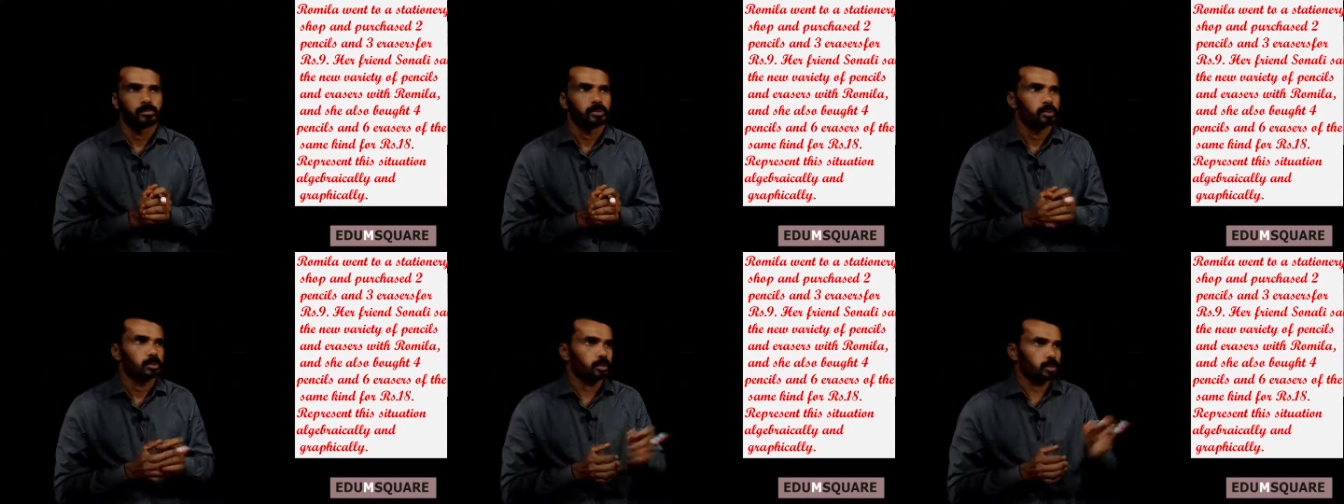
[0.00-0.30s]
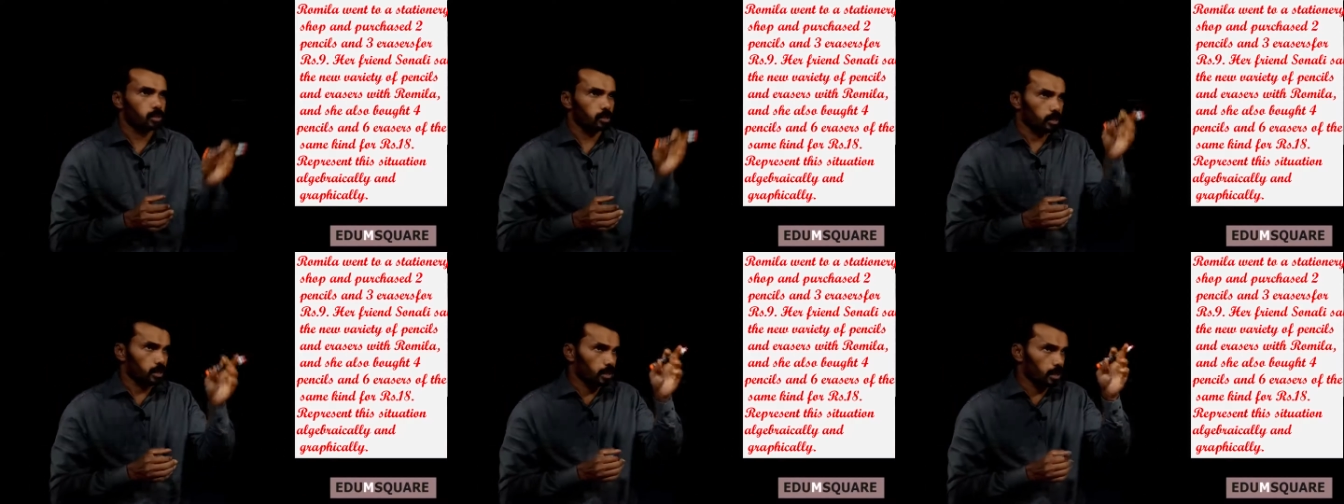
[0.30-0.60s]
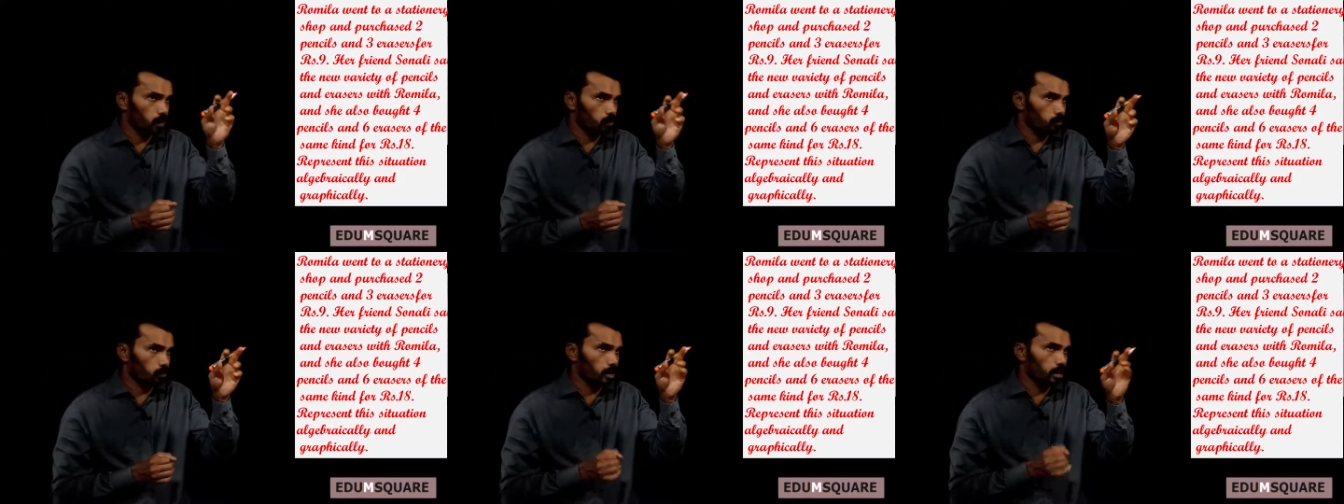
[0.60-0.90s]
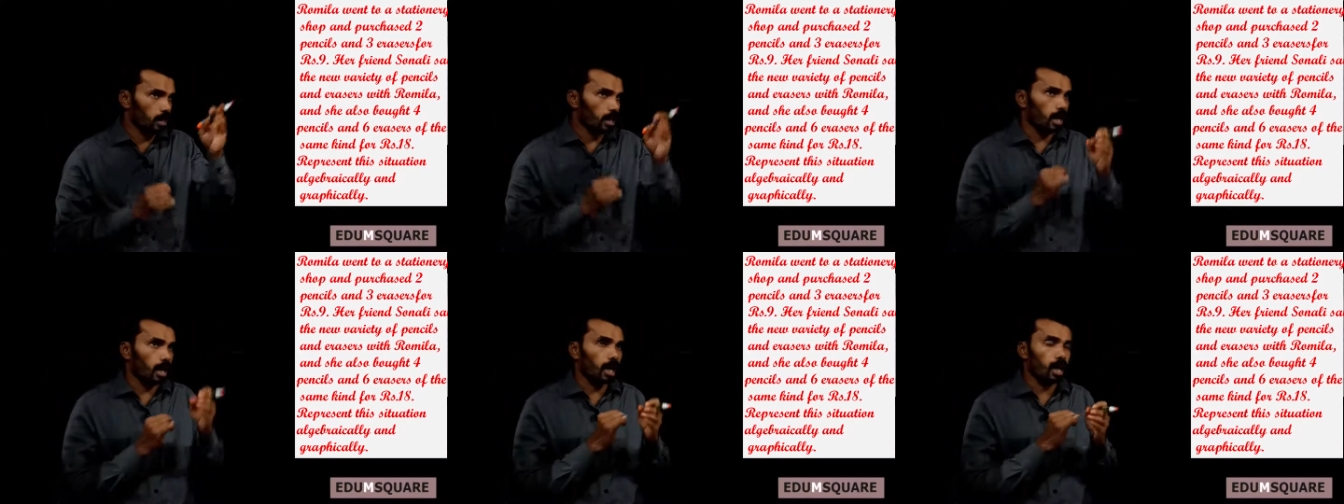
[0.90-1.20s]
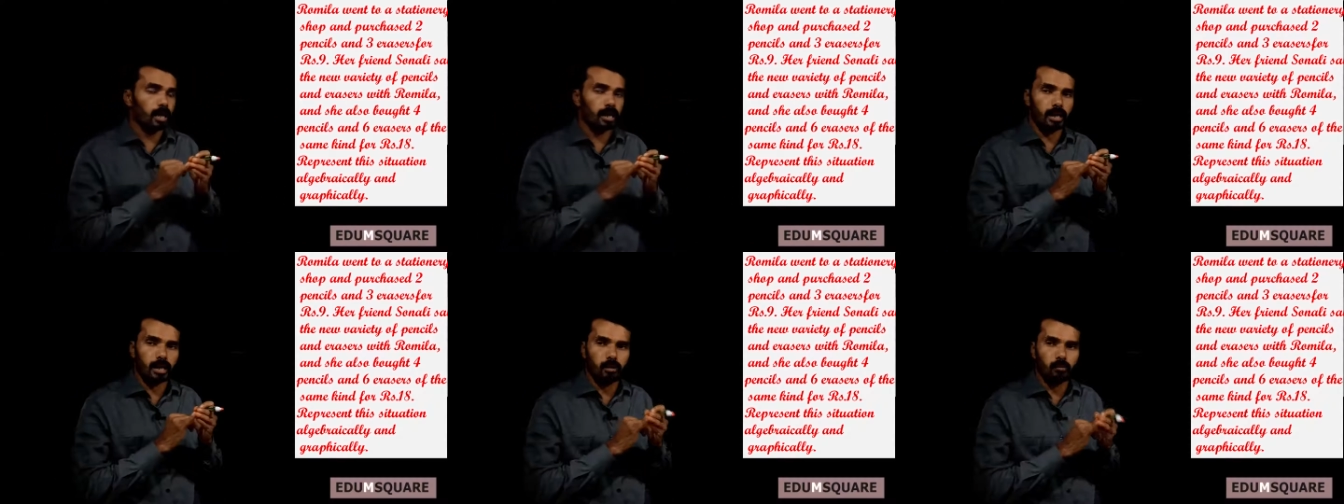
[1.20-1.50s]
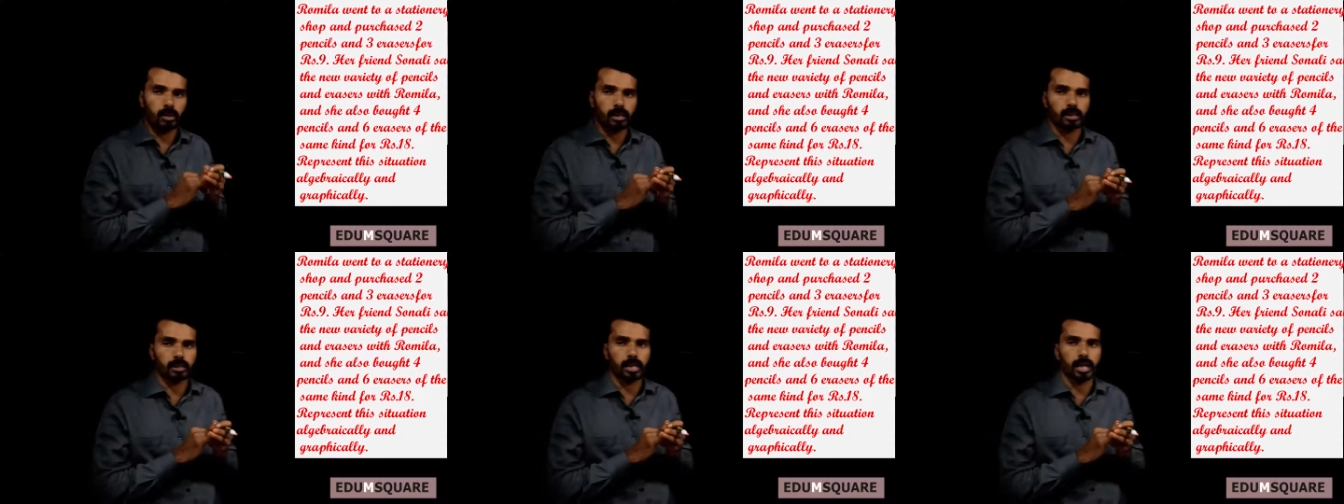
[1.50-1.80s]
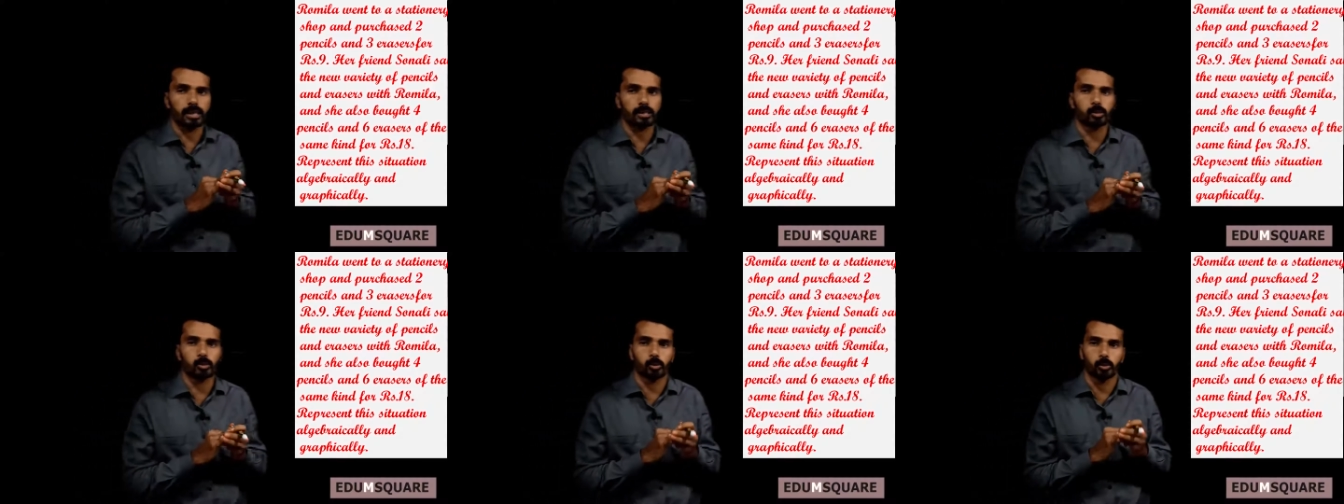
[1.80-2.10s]
So here we are given
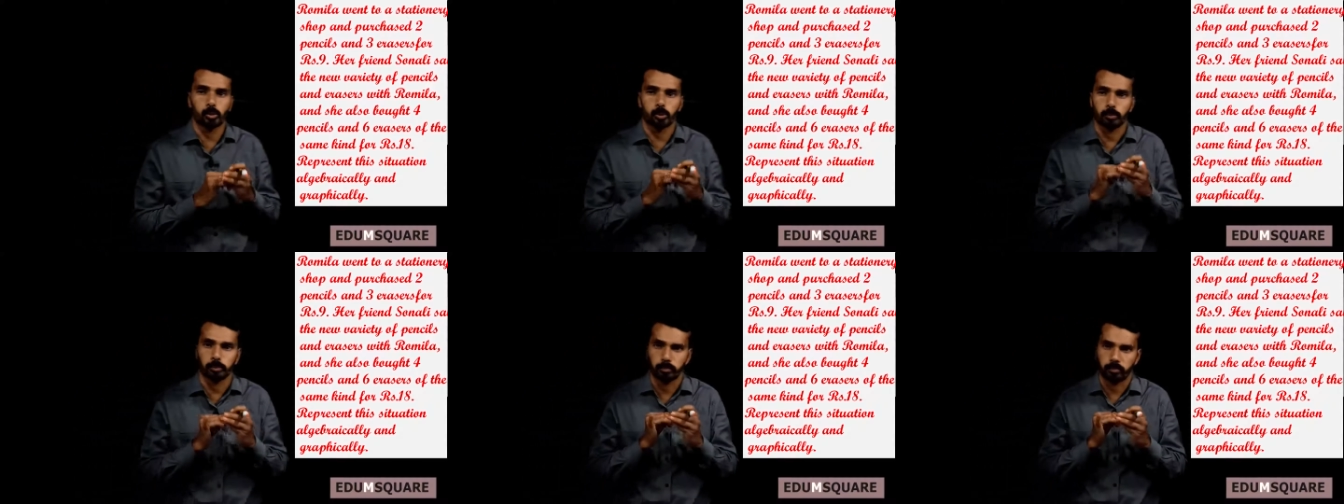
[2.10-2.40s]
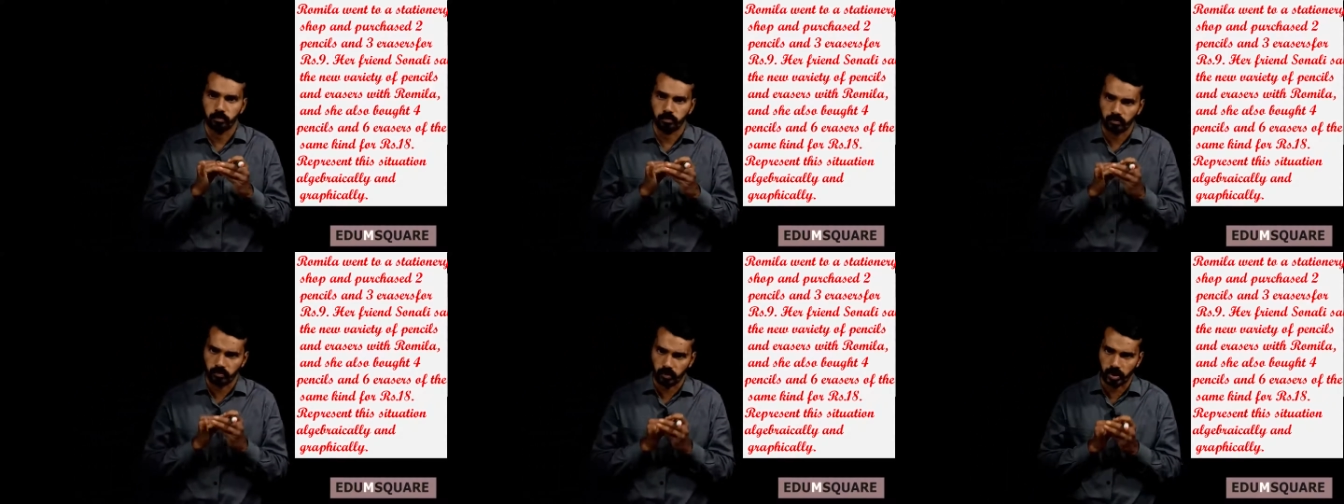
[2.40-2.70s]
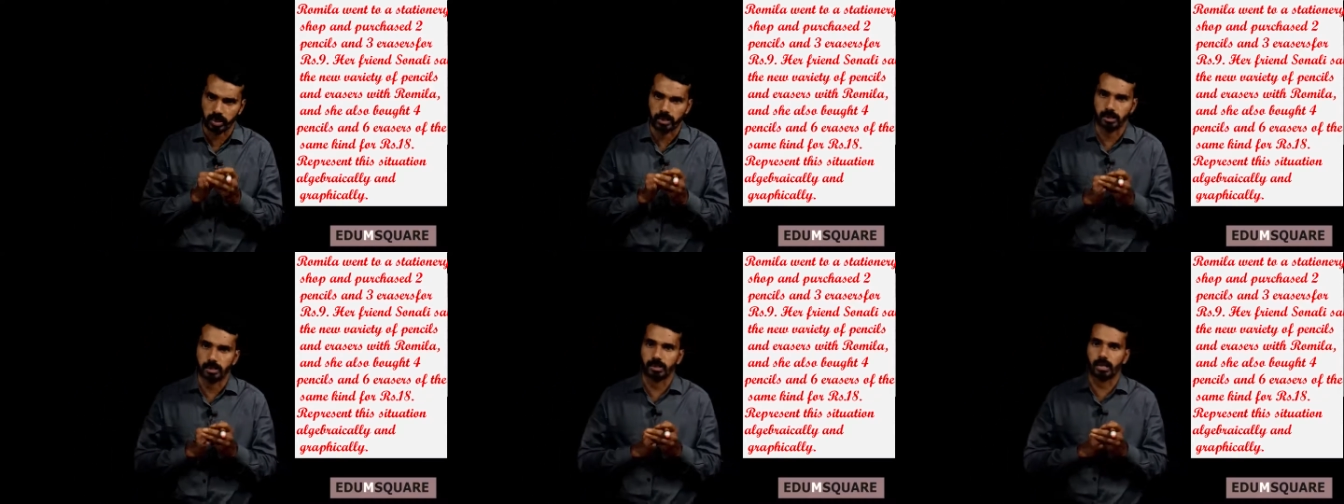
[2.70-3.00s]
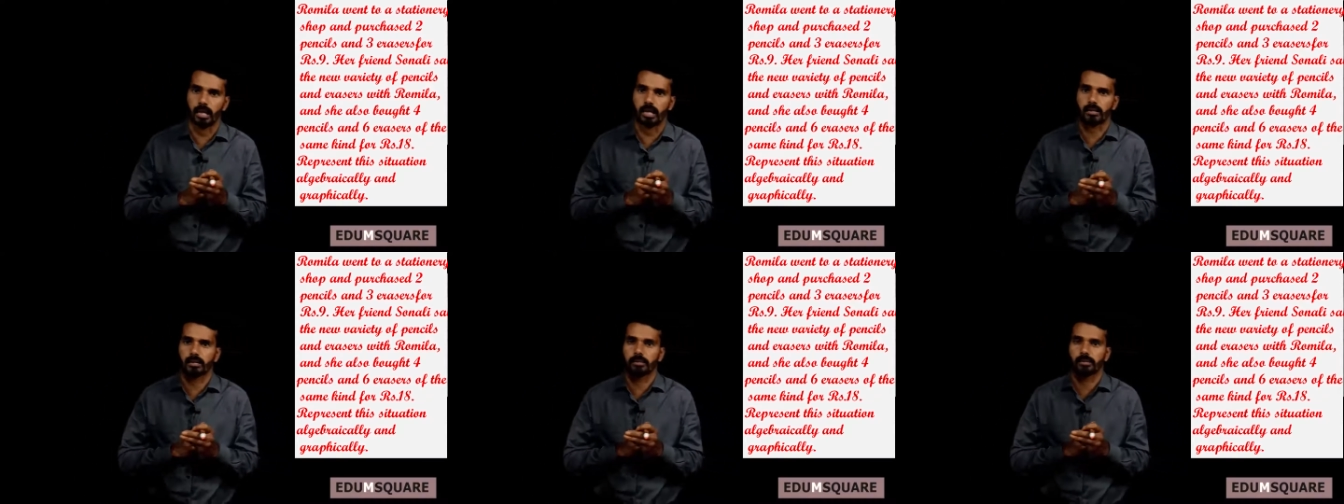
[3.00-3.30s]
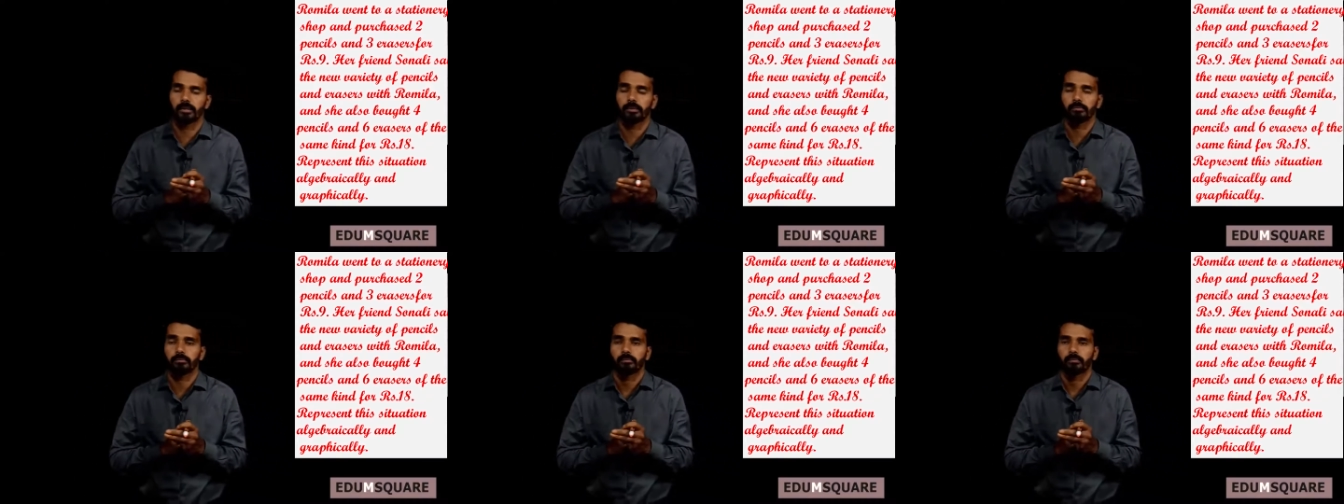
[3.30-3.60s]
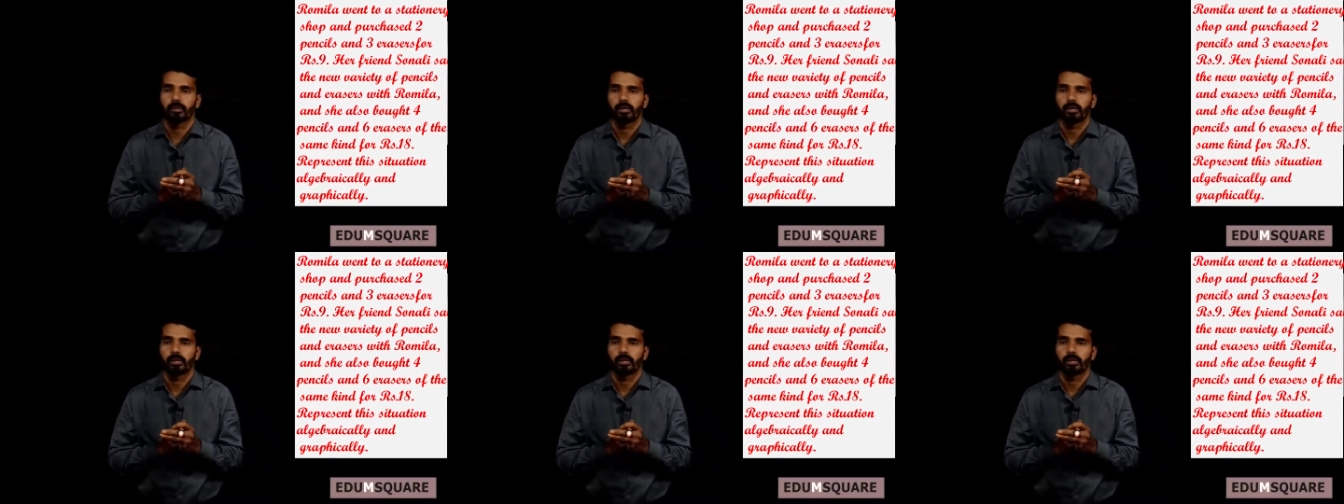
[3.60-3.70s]
that 2 friends are there.